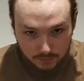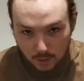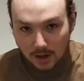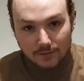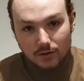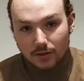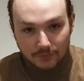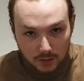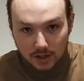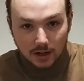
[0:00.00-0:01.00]
whatever, in
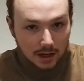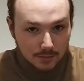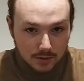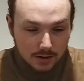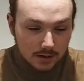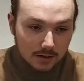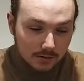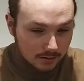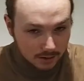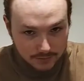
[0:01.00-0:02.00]
the library,
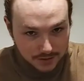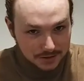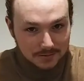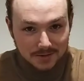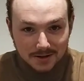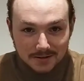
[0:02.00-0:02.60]
coffee shop,